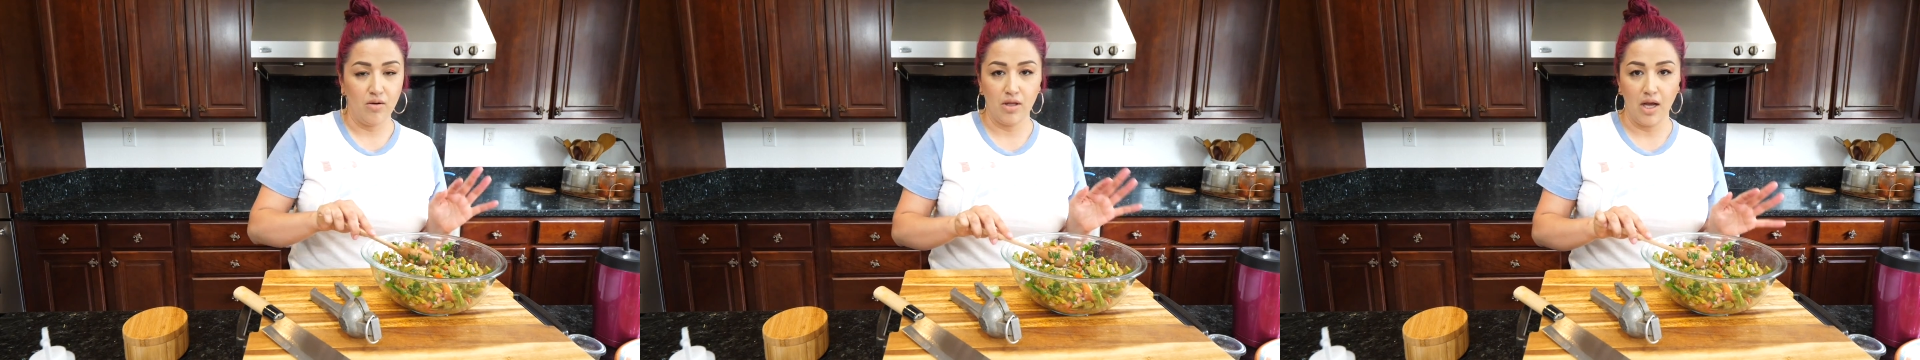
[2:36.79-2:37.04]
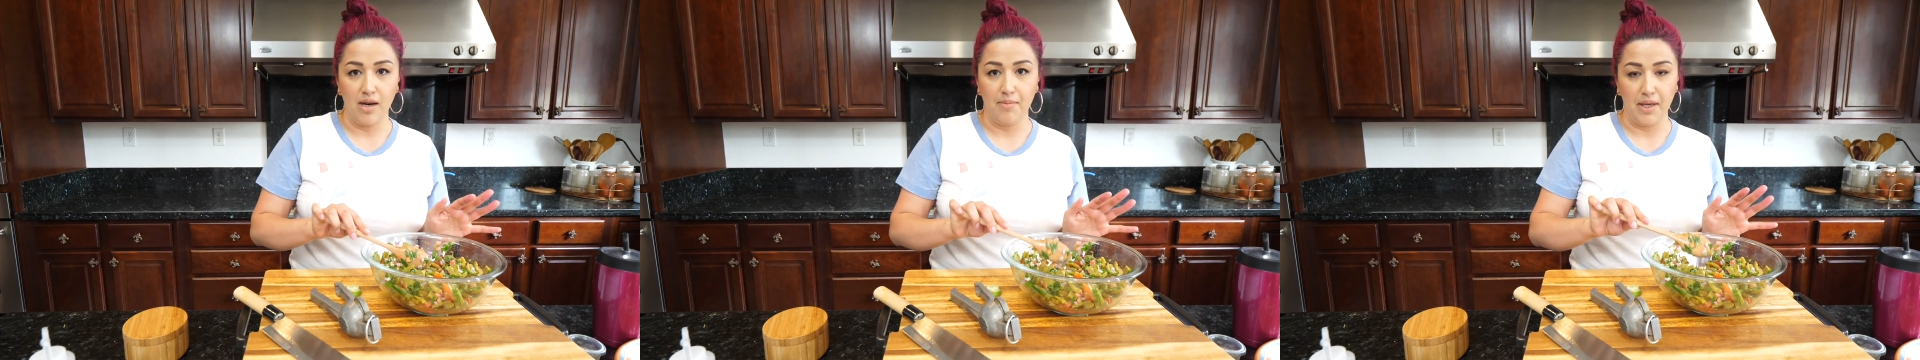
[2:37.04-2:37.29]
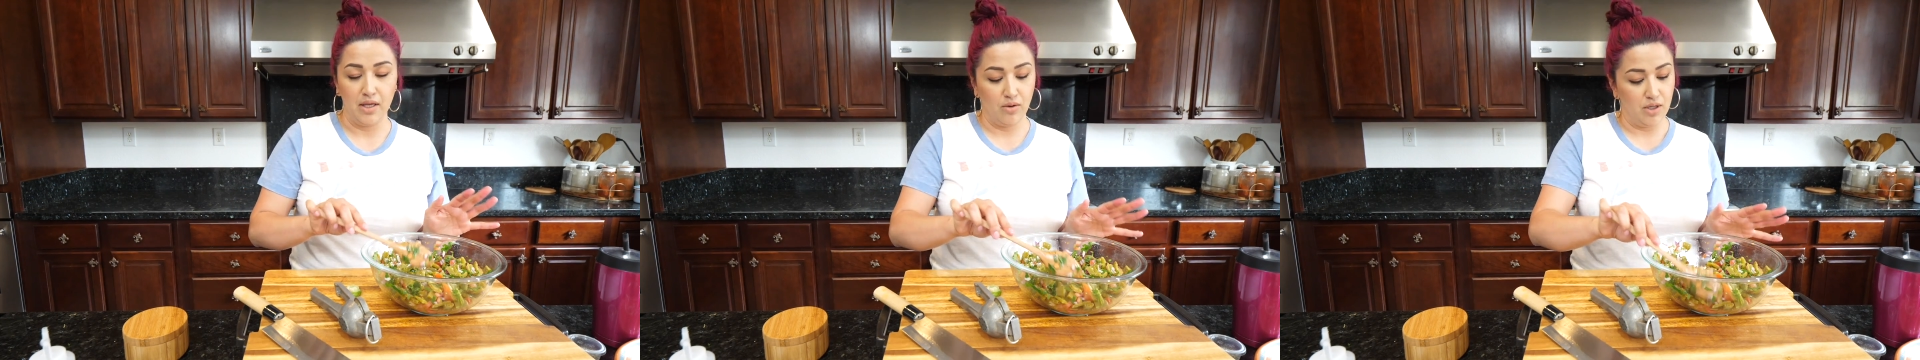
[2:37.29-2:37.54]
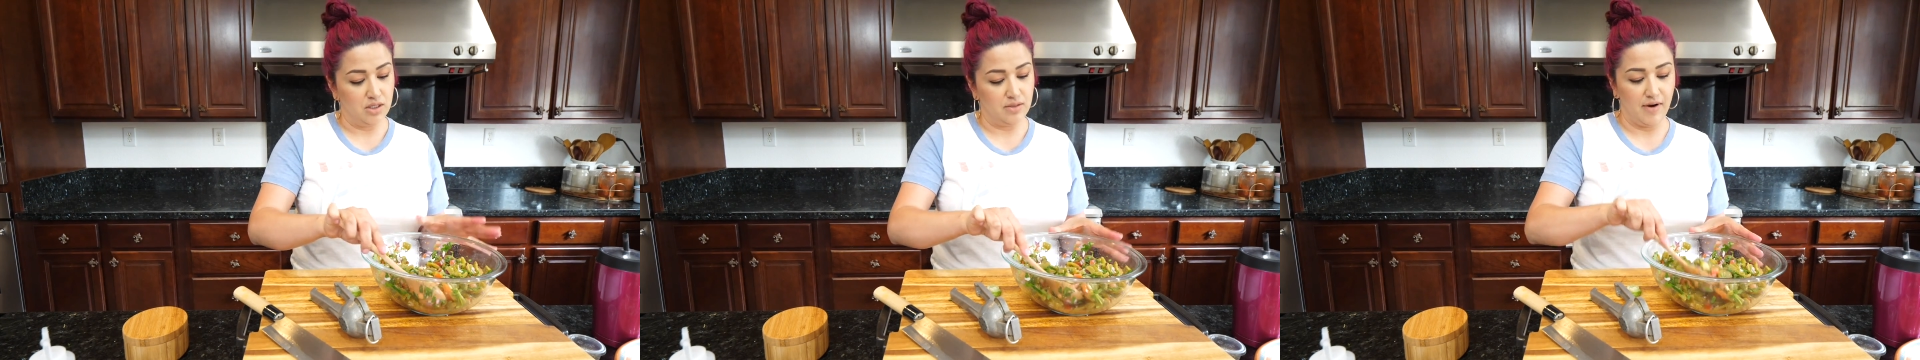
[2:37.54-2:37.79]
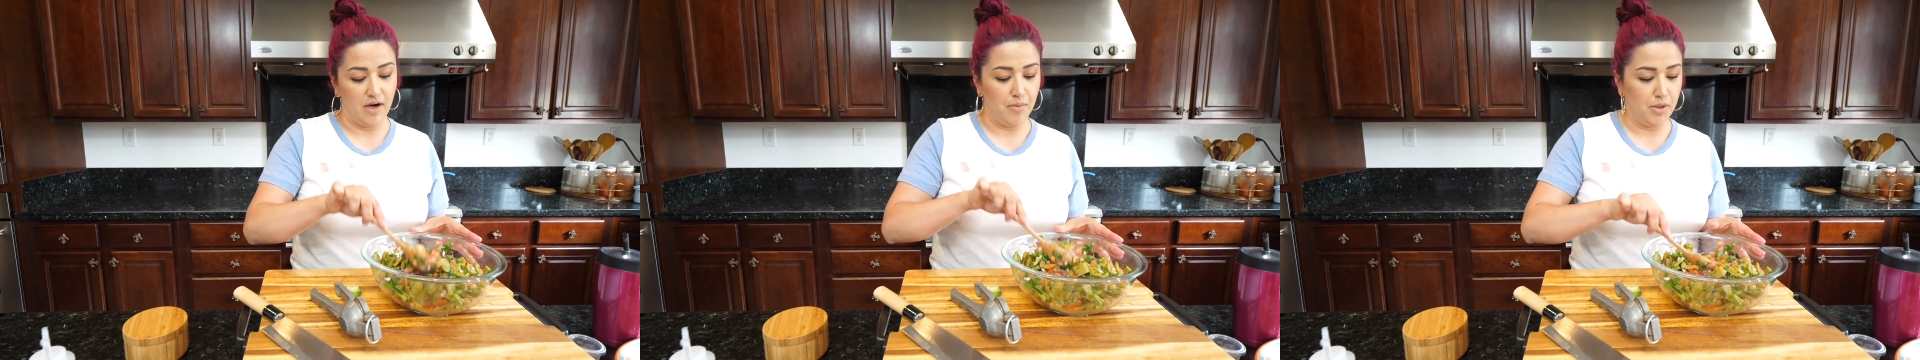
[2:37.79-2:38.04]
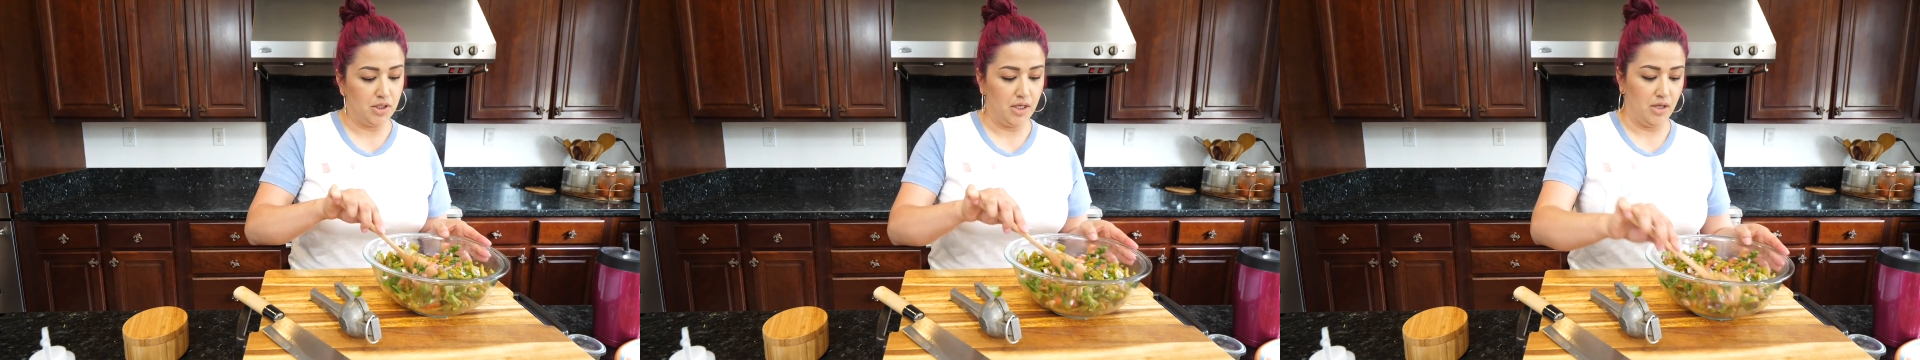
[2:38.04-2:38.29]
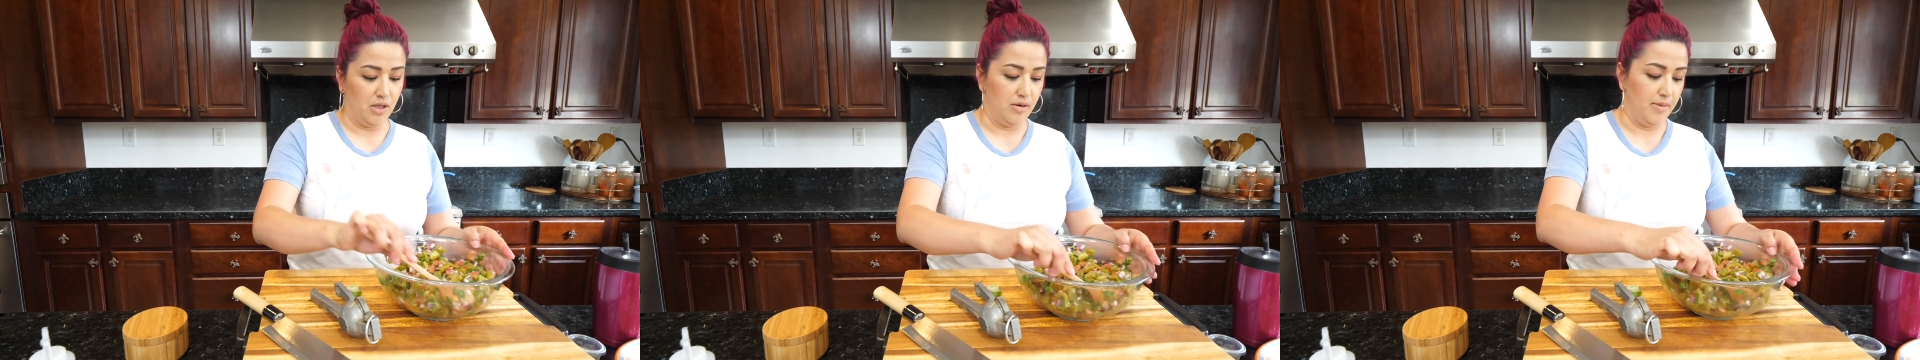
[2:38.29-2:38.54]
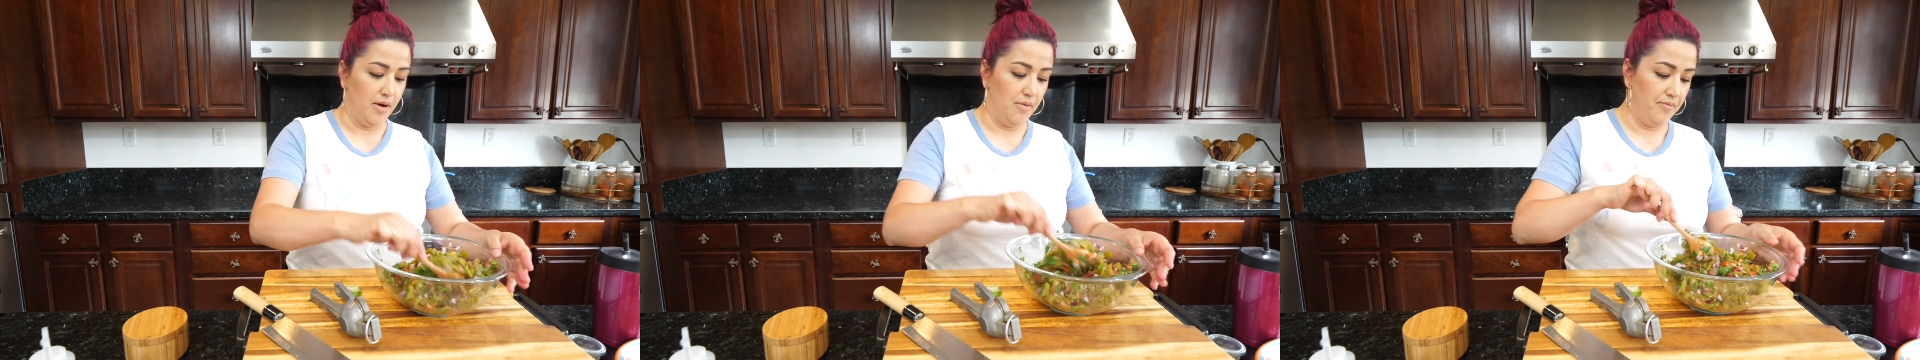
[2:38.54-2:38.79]
and the jalapeno, he's very particular
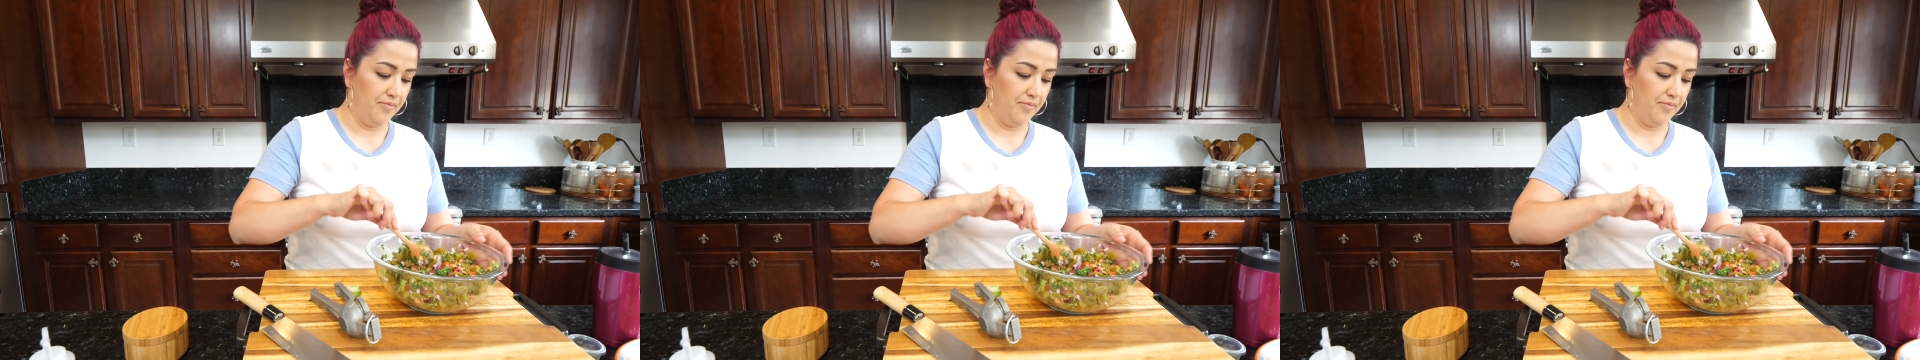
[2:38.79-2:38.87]
about.